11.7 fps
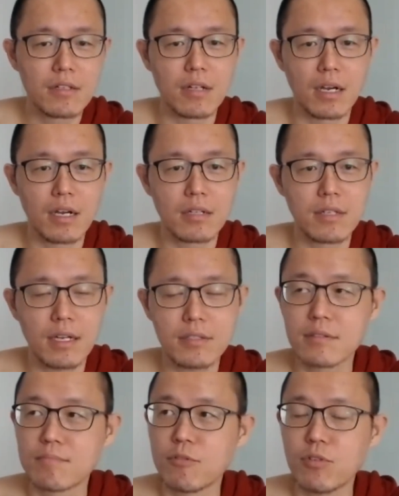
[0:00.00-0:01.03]

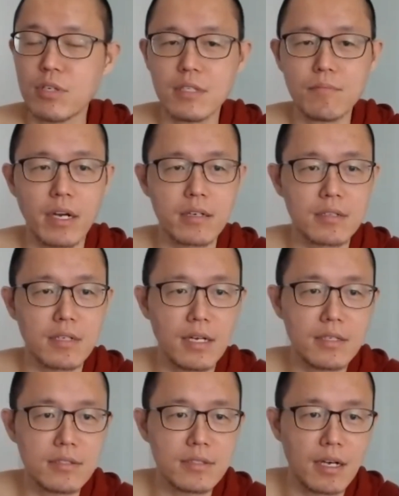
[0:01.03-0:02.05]
does Buddhism
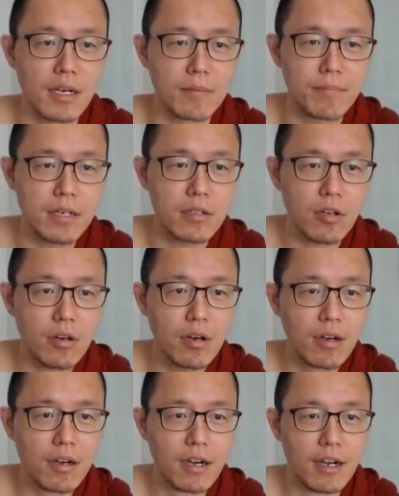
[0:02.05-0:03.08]
recognize Panadol?
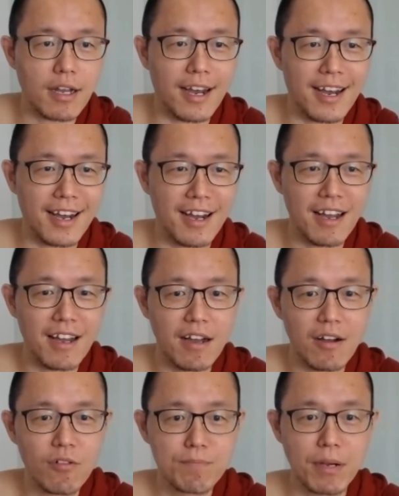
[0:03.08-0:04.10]

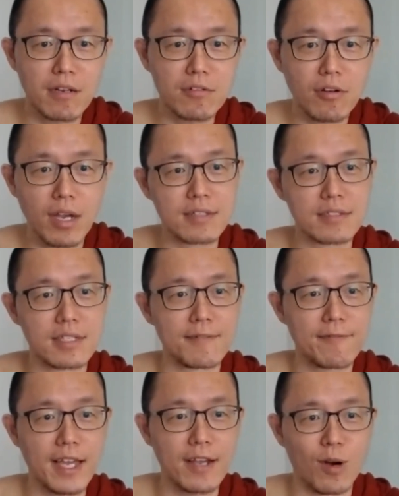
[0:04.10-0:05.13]
Well, Panadol has its effect.